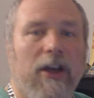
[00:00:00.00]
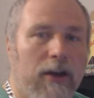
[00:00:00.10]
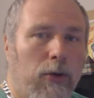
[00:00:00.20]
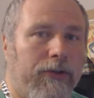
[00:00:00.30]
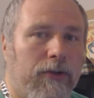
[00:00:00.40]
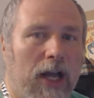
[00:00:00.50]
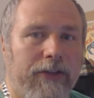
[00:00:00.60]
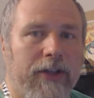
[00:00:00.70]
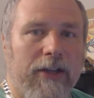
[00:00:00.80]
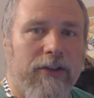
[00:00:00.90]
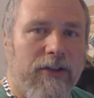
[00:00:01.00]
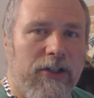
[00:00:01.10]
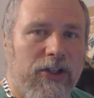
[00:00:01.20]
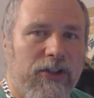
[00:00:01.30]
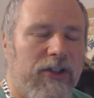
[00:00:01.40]
is I also contacted
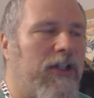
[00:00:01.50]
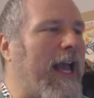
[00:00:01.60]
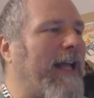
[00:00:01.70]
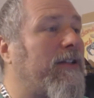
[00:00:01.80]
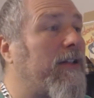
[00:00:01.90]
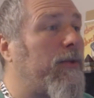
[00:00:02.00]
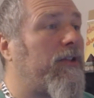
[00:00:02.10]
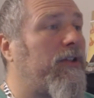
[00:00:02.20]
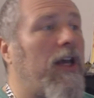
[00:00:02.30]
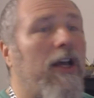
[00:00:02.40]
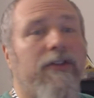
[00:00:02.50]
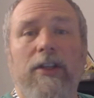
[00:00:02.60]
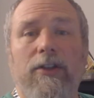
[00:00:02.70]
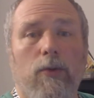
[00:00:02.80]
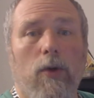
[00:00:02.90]
C G C and C B C S.
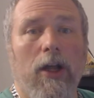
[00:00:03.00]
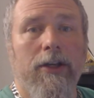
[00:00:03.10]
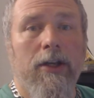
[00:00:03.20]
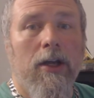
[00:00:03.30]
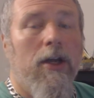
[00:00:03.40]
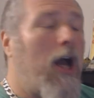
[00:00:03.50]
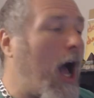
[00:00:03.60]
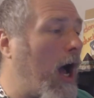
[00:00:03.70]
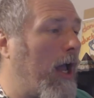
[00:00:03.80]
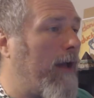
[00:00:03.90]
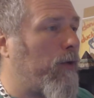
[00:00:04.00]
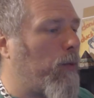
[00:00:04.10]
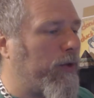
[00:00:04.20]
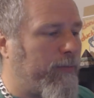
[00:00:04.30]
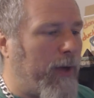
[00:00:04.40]
Neither one uh, ever
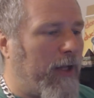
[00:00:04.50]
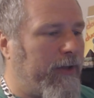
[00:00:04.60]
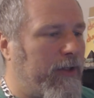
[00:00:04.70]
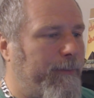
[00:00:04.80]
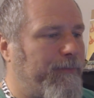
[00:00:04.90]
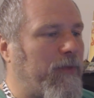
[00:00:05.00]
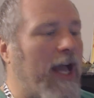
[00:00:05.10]
responded.